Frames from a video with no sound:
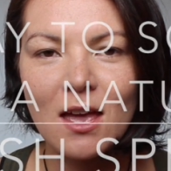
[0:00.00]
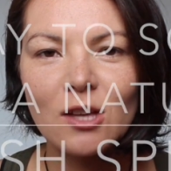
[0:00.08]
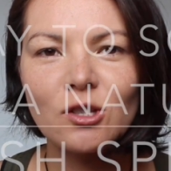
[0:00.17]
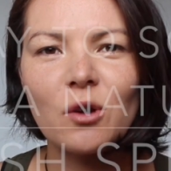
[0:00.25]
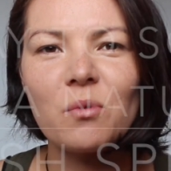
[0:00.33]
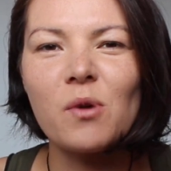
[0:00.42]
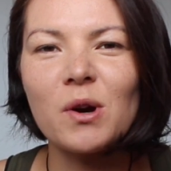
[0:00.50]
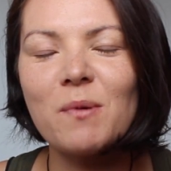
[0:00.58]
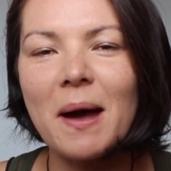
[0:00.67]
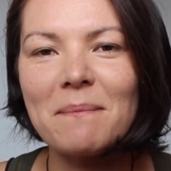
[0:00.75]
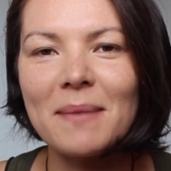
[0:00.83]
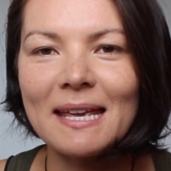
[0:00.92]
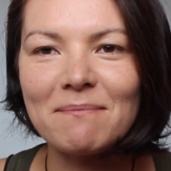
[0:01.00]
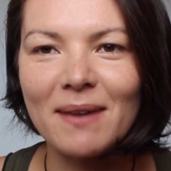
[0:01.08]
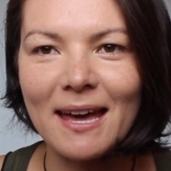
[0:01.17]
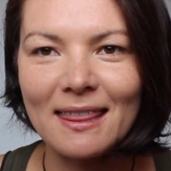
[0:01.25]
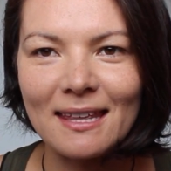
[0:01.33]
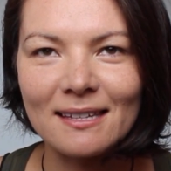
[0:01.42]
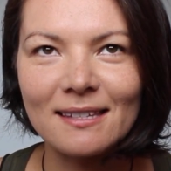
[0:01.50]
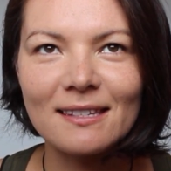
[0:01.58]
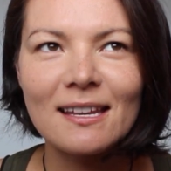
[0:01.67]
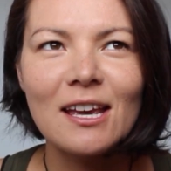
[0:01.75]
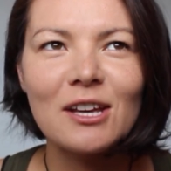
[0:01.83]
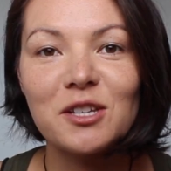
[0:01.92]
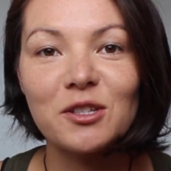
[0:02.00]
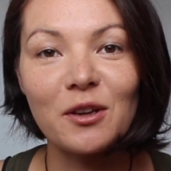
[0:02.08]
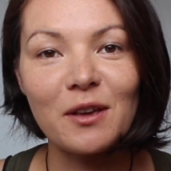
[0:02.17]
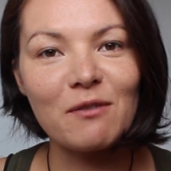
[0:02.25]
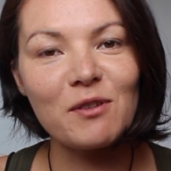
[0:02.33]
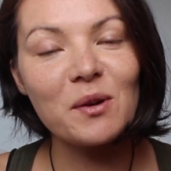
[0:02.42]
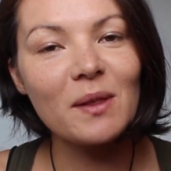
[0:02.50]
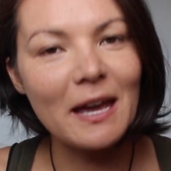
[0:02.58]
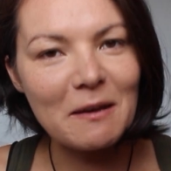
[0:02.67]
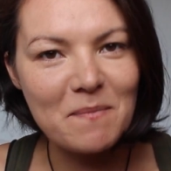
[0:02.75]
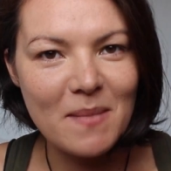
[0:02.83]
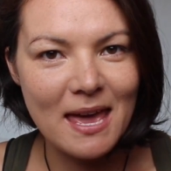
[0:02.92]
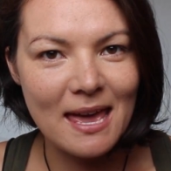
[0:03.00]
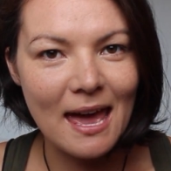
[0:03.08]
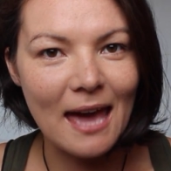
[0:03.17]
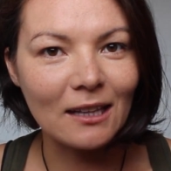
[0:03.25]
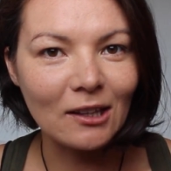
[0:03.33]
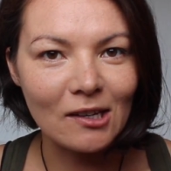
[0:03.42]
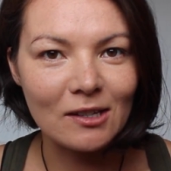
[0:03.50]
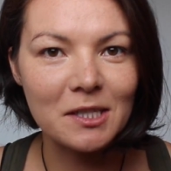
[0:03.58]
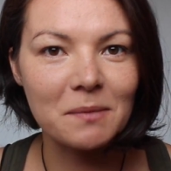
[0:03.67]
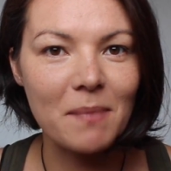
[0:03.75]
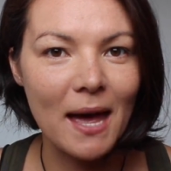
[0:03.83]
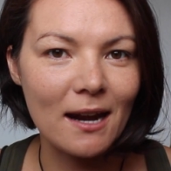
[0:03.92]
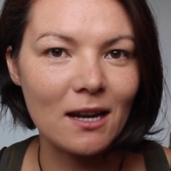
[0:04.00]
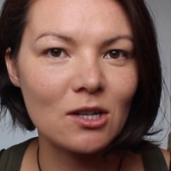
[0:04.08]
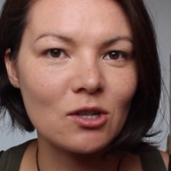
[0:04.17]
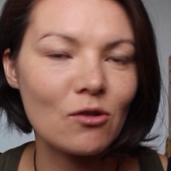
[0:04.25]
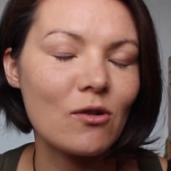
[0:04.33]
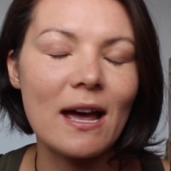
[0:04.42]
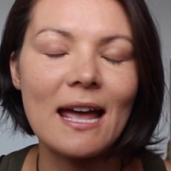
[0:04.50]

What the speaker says: So what do I mean by this? So if you're like me and learned Spanish or